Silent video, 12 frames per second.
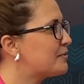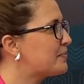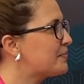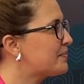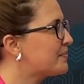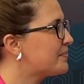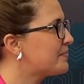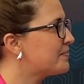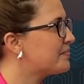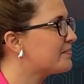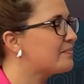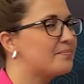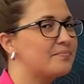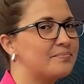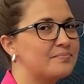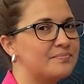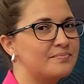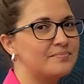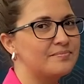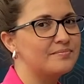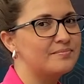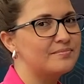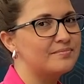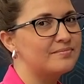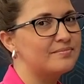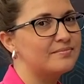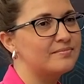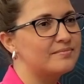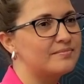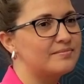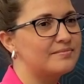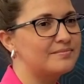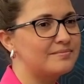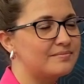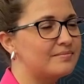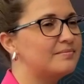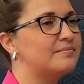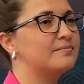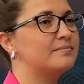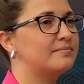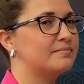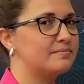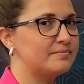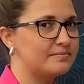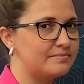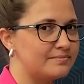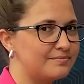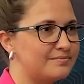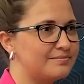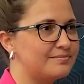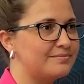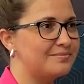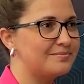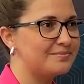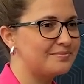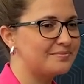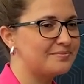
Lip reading: The person shown says nothing.